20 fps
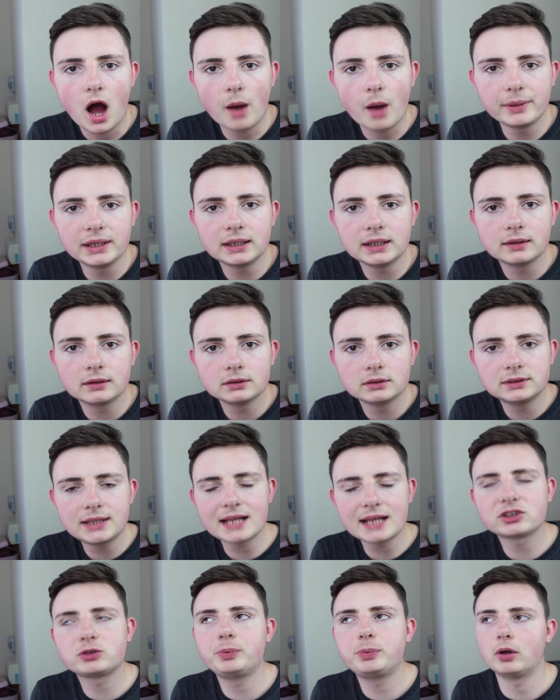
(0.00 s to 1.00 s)
I mean,
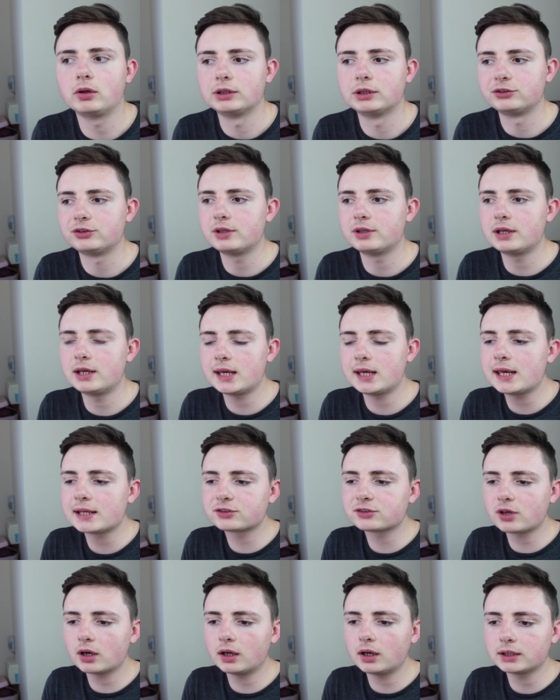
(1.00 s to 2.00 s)
let's be honest,
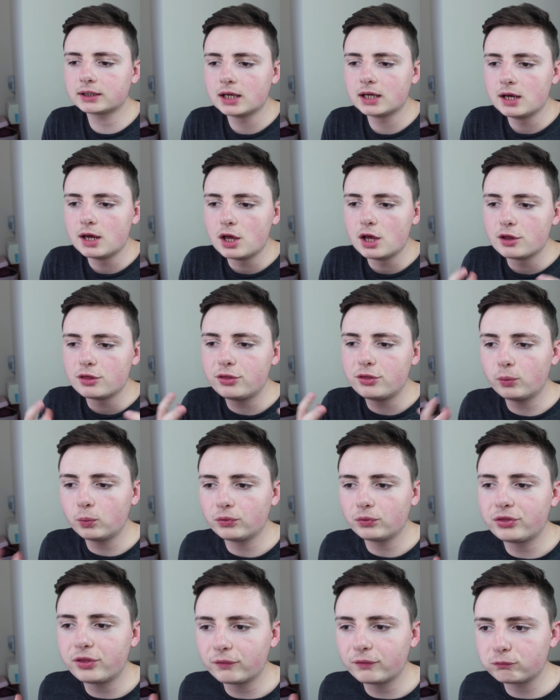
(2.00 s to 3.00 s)
it's kind of like
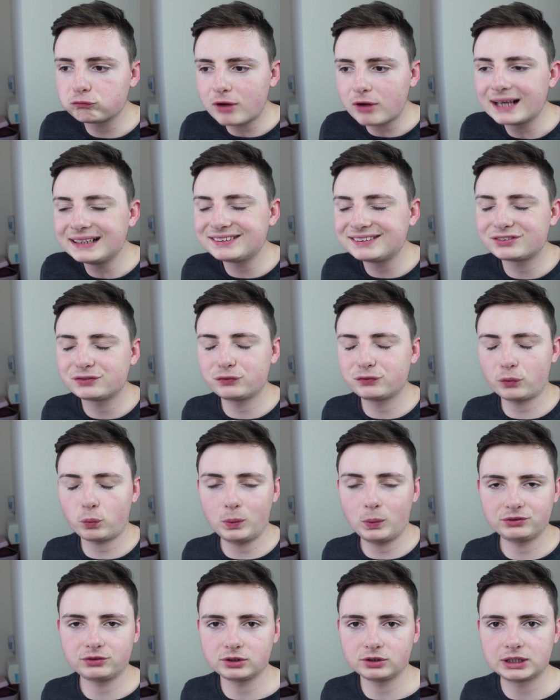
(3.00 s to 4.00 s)
the, the race for
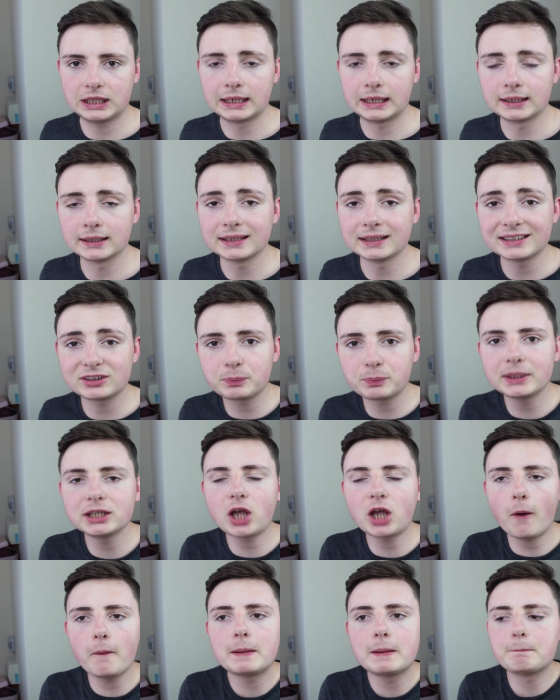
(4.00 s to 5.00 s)
Wizard King, it's
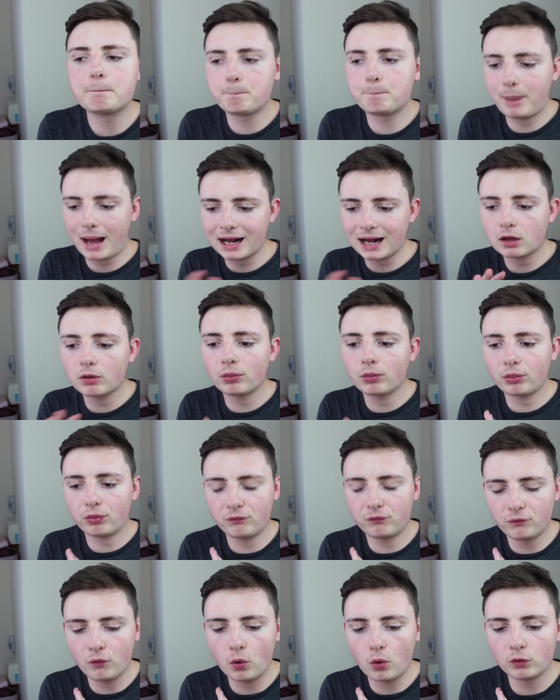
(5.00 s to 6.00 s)
been going back and
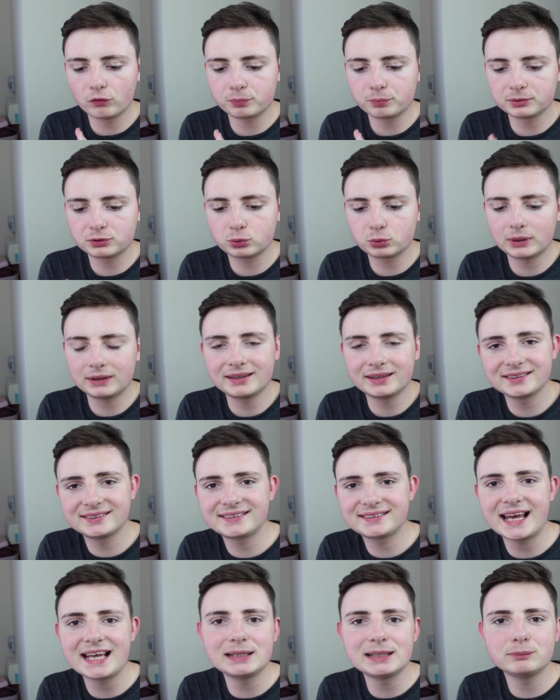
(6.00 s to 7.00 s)
forth between the
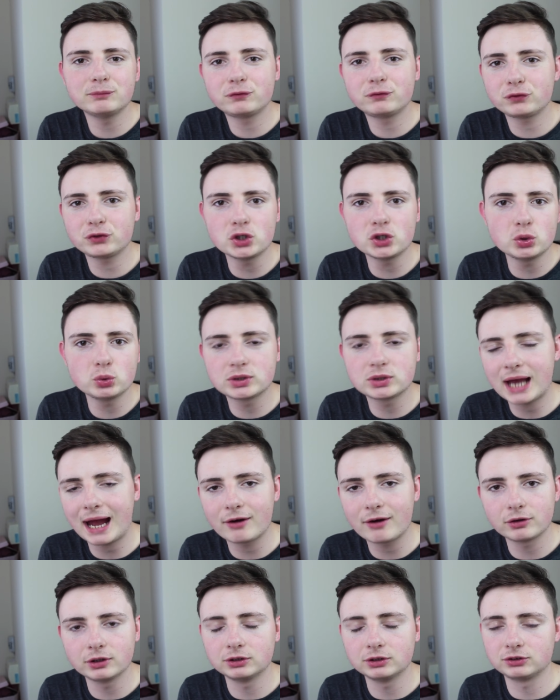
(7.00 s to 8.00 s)
same few
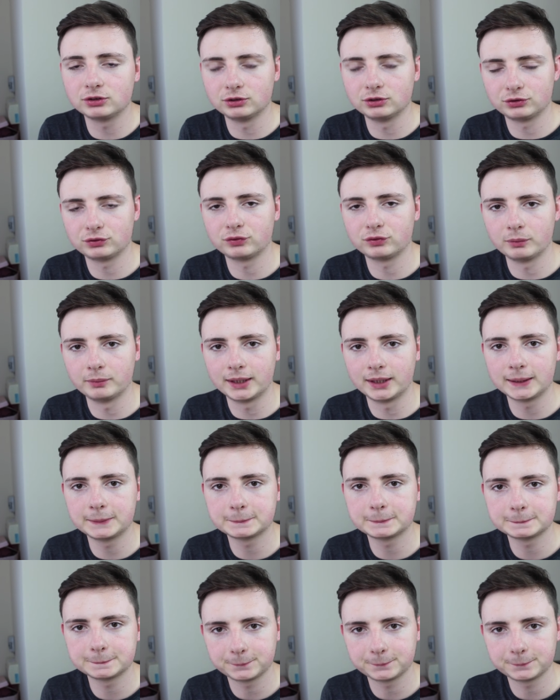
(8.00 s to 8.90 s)
characters for me.